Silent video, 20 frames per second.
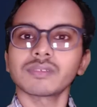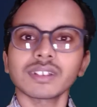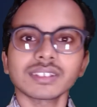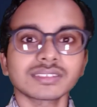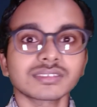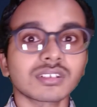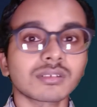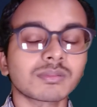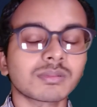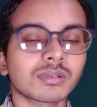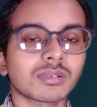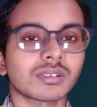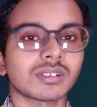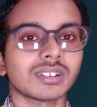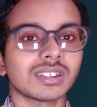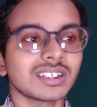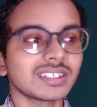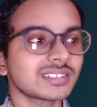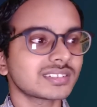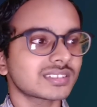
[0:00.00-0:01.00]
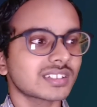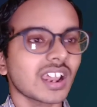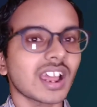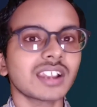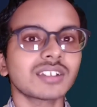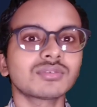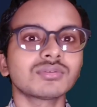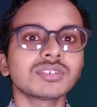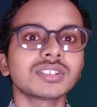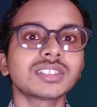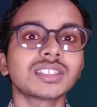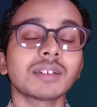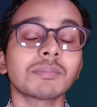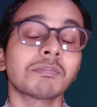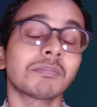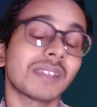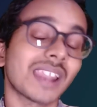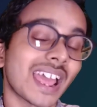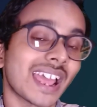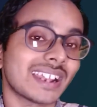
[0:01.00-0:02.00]
First of all, let's start with the
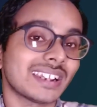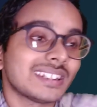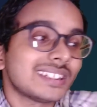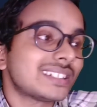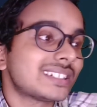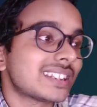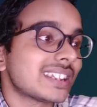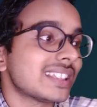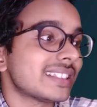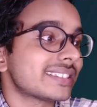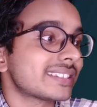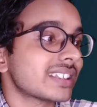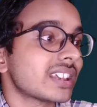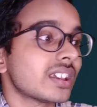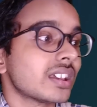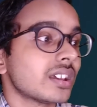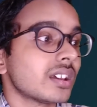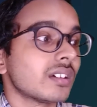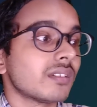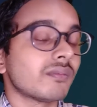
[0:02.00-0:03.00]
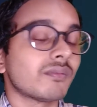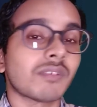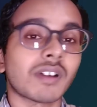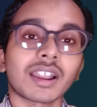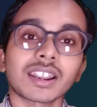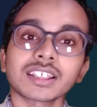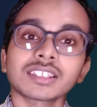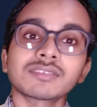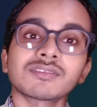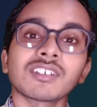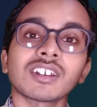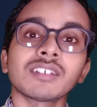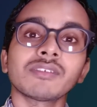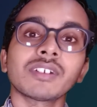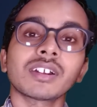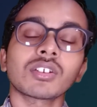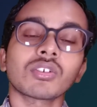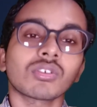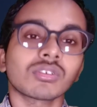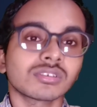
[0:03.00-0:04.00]
plan details. Bharat
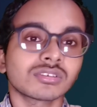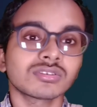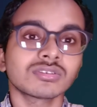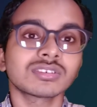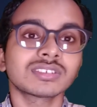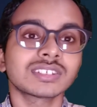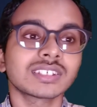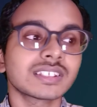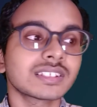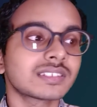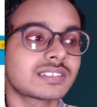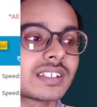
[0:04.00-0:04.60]
Fiber also says